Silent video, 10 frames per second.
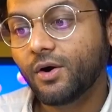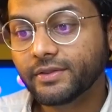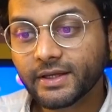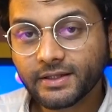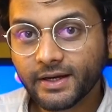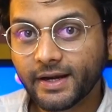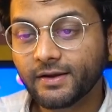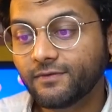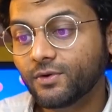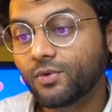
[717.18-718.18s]
On the other hand,
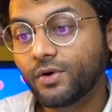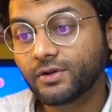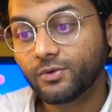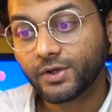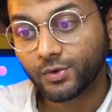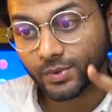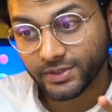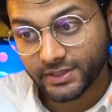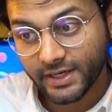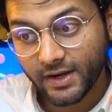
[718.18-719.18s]
if you go into a
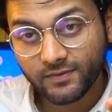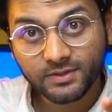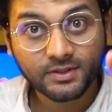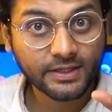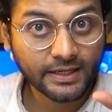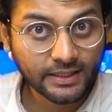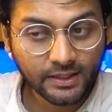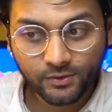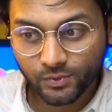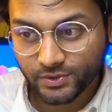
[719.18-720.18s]
Universität, which is a
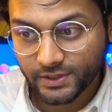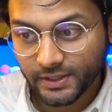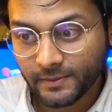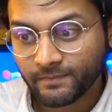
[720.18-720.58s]
technical university,